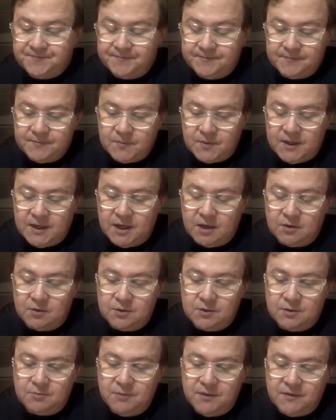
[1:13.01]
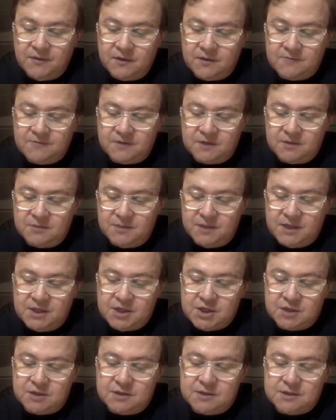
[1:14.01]
Now, the method of
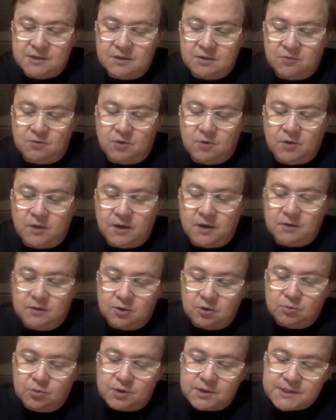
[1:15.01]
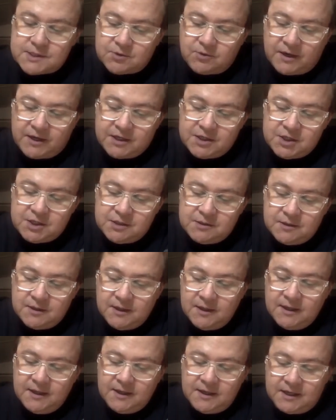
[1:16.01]
elimination is going to require a little more strategy.
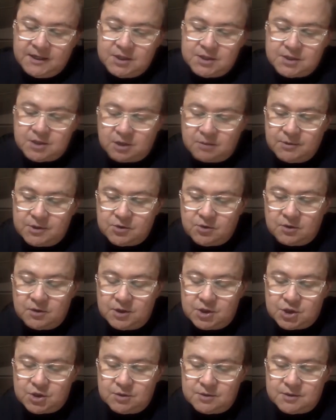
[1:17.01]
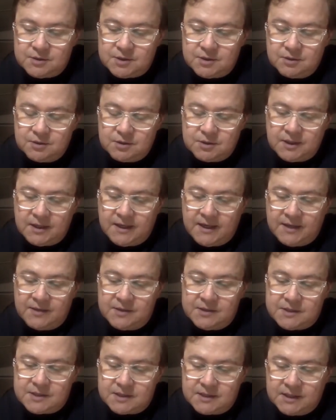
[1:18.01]
I just arbitrarily chose to add
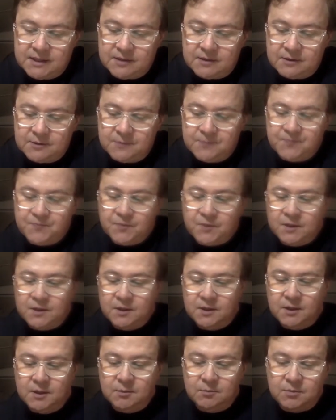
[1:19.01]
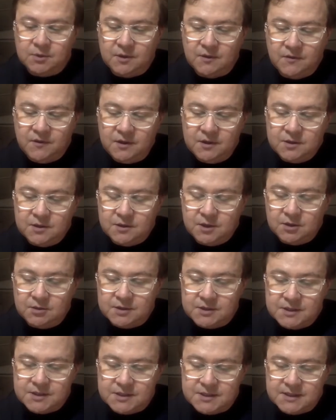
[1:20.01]
these together. But the thing to
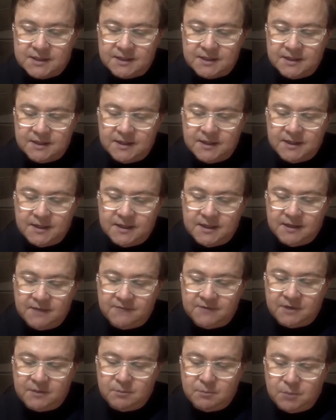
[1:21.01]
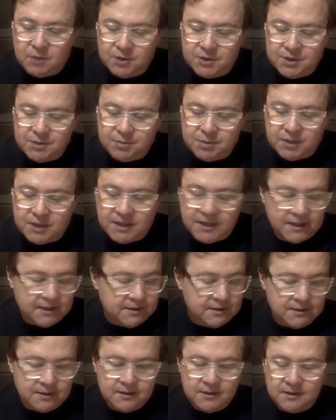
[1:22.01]
notice is that if I multiply
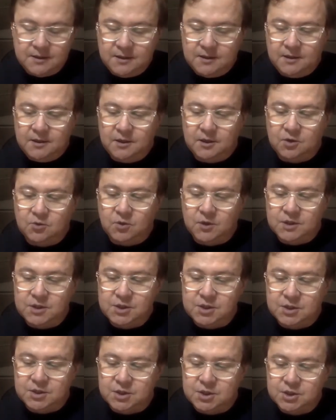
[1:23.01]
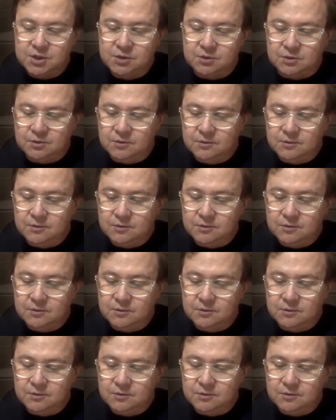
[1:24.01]
equation 2,